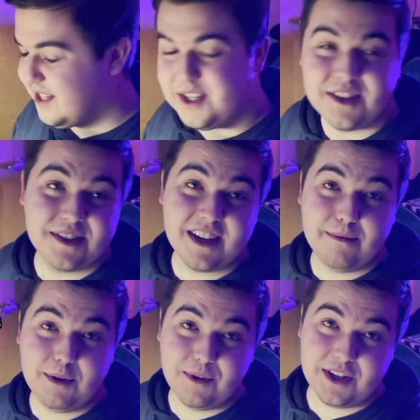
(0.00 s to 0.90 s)
Chuck's going to
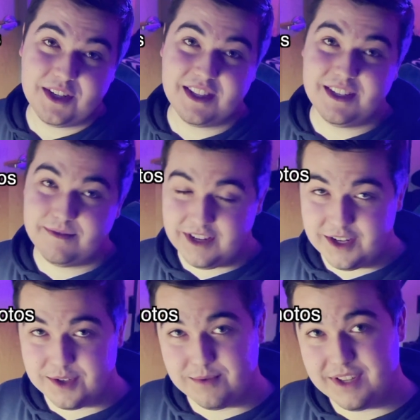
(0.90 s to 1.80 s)
be watching these
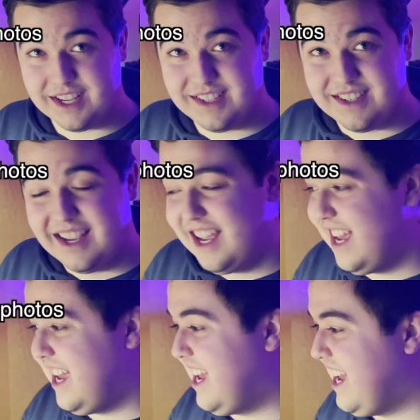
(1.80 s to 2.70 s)
videos with us,
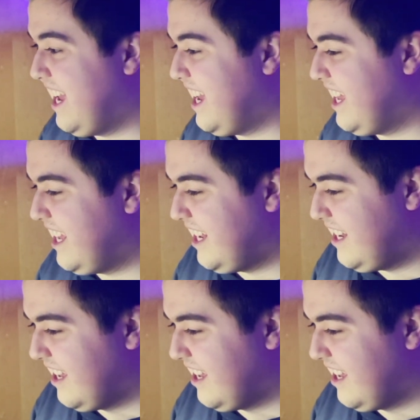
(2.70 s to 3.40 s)
and